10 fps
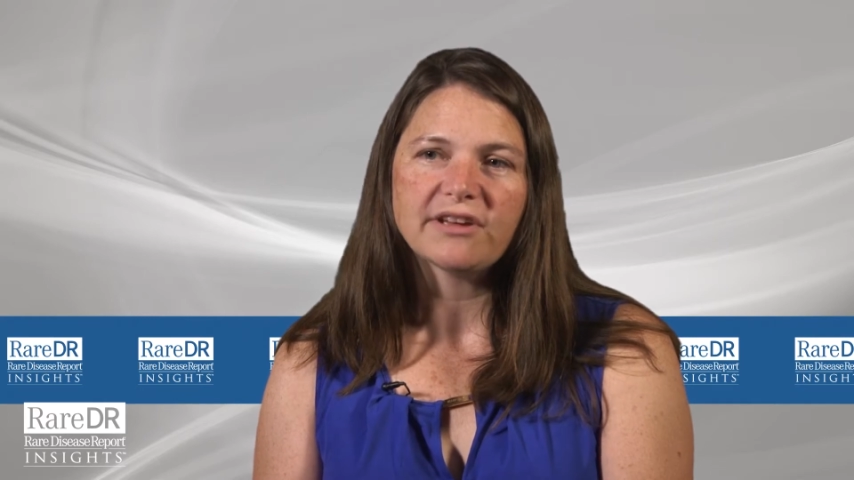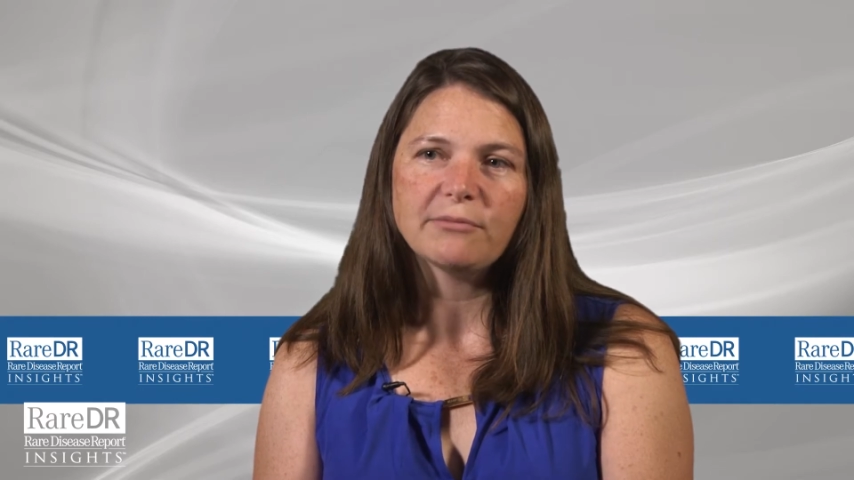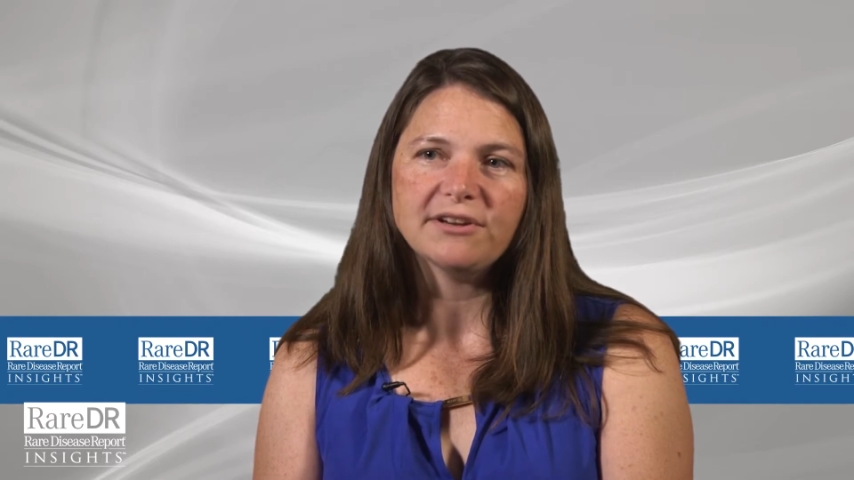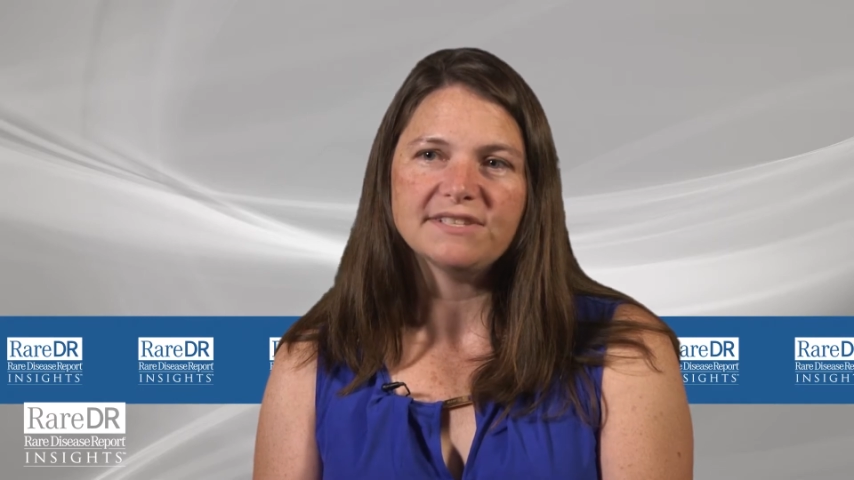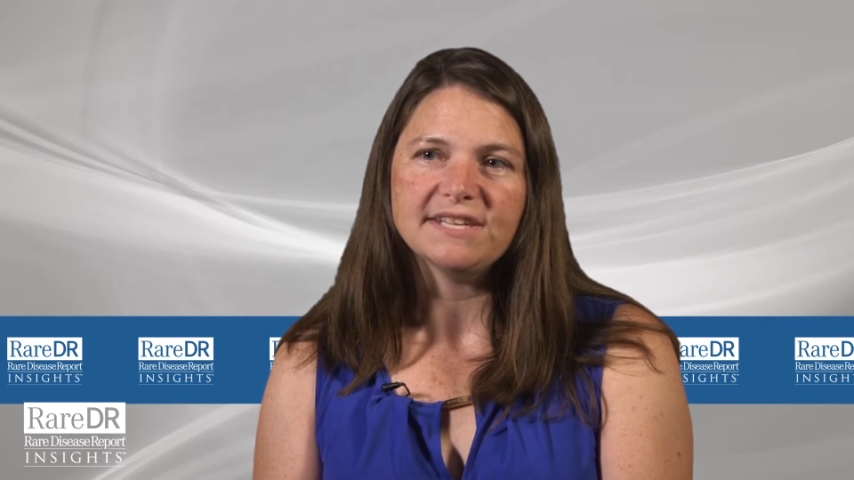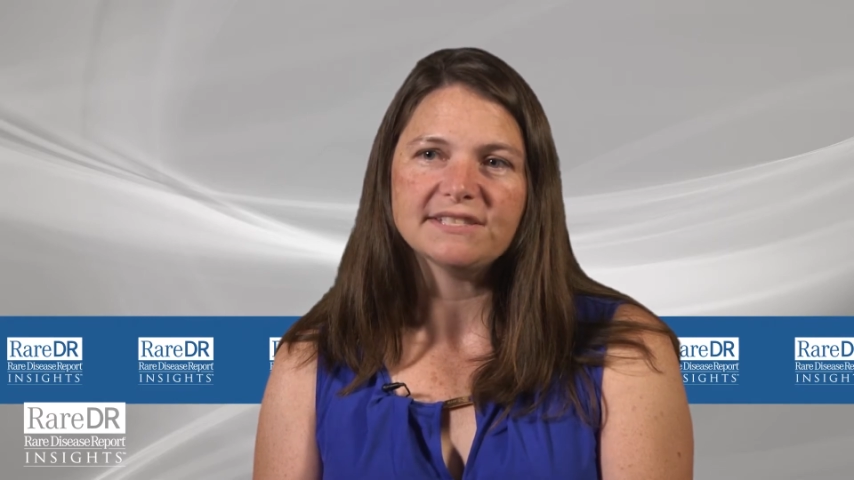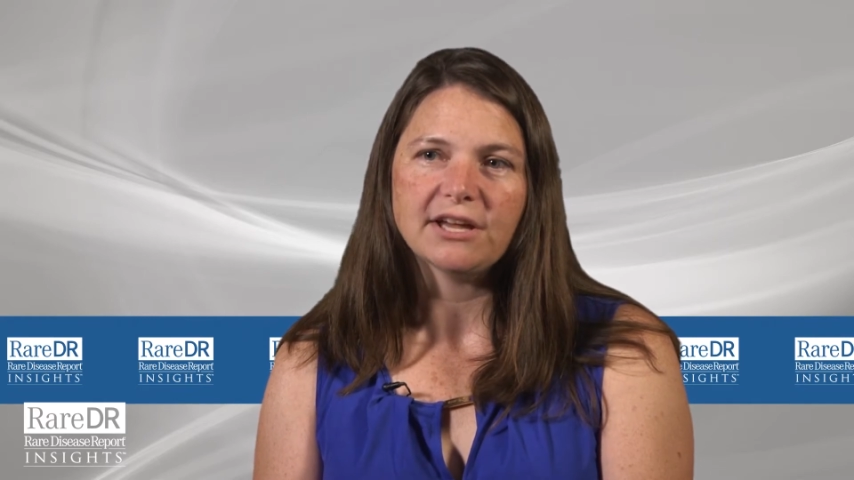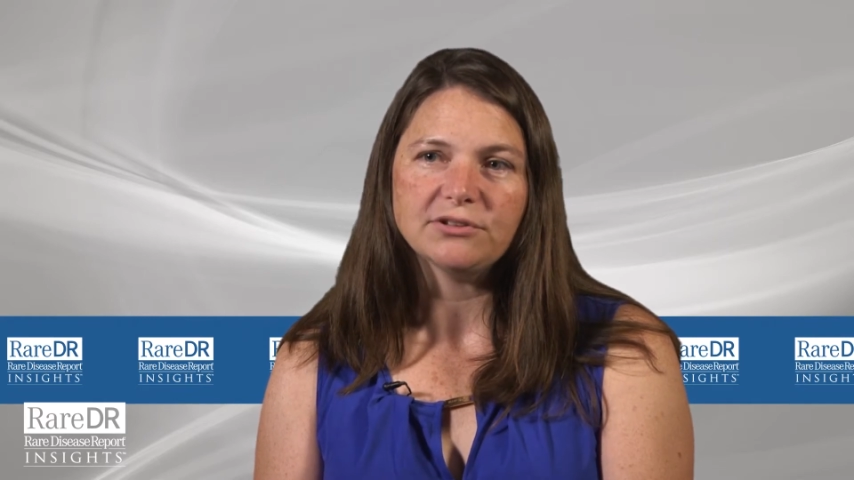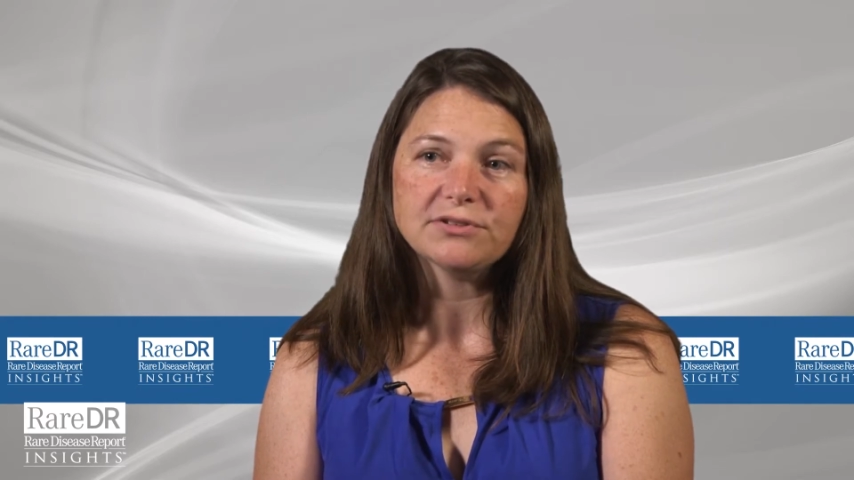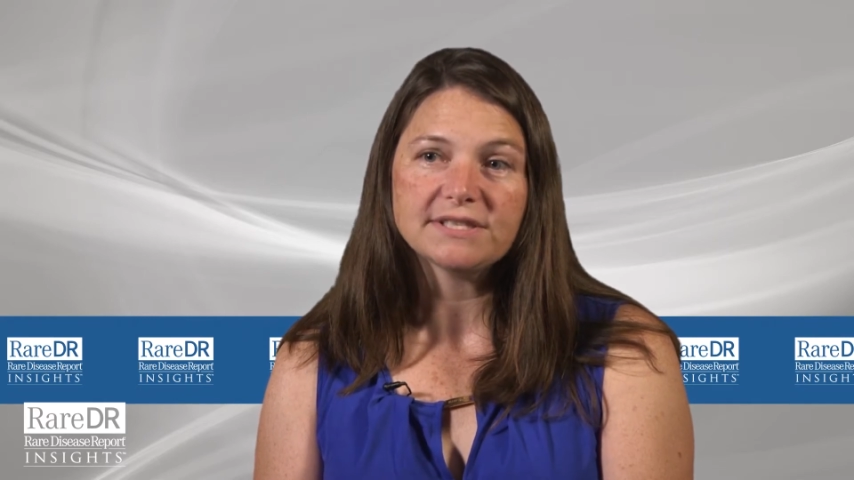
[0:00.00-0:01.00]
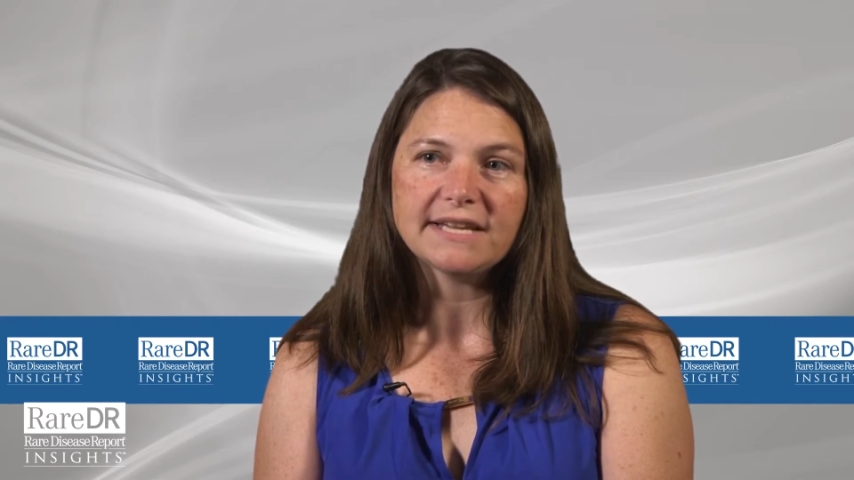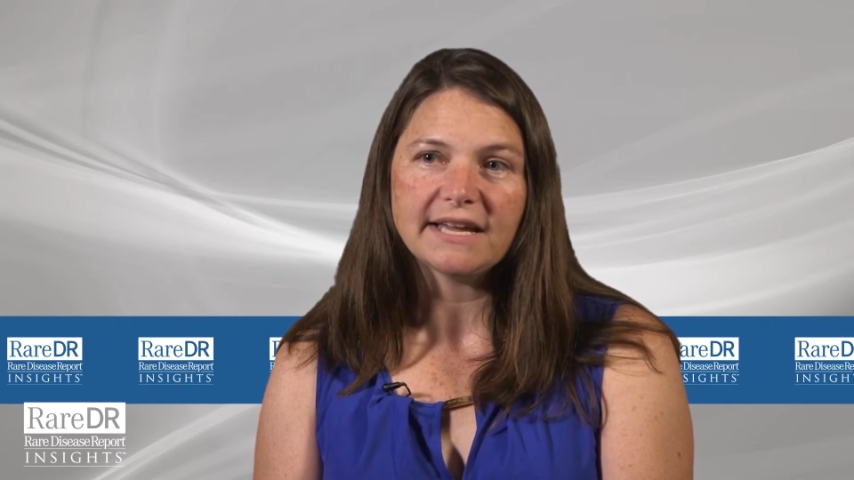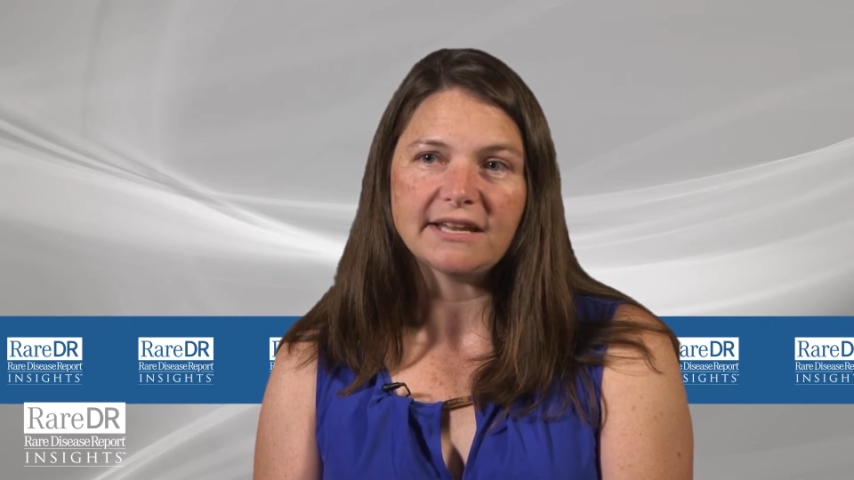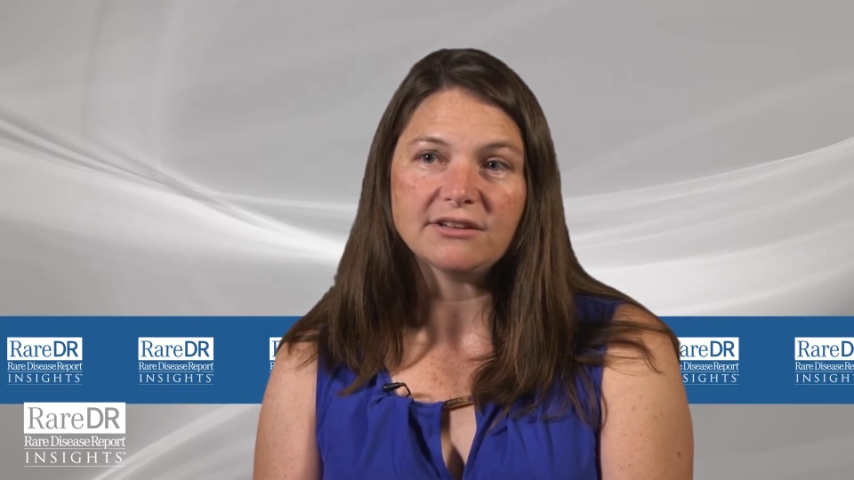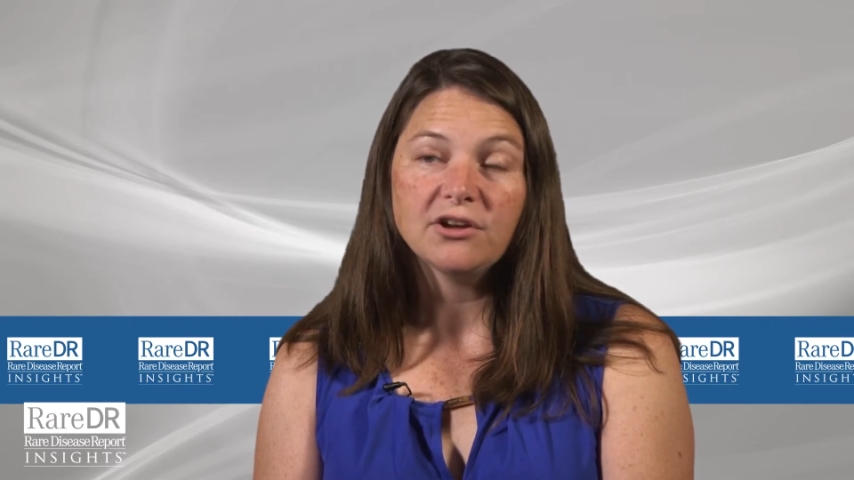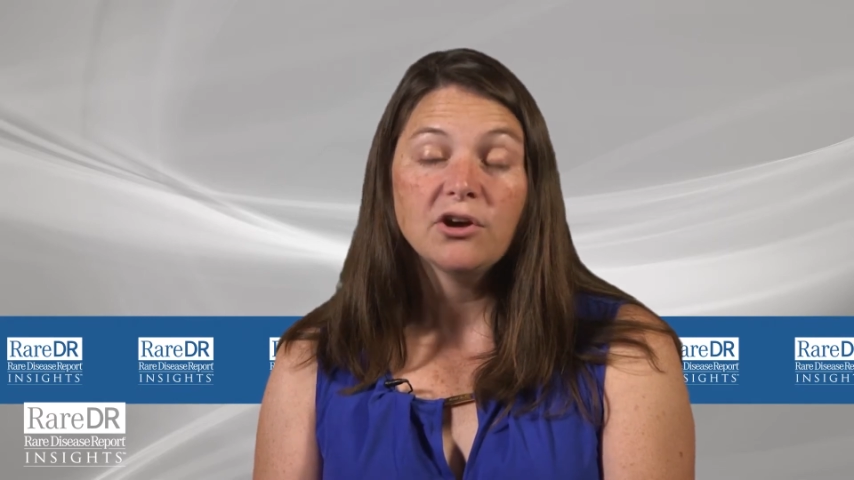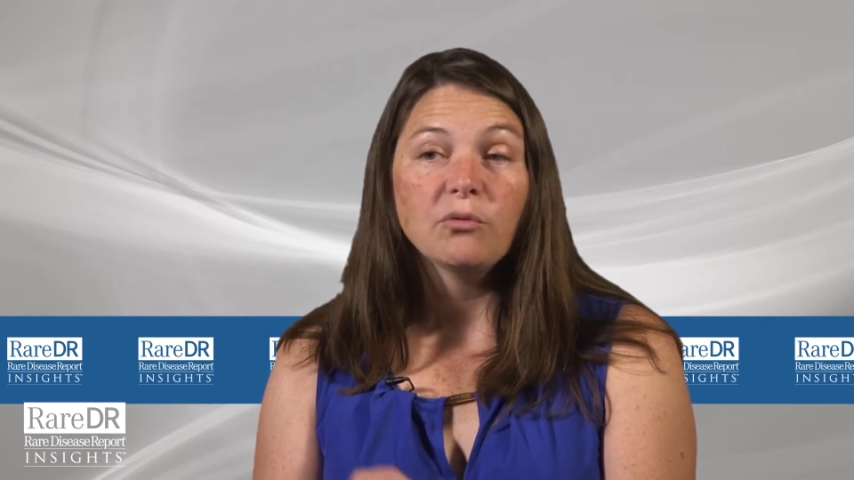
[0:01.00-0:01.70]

Fabry disease understand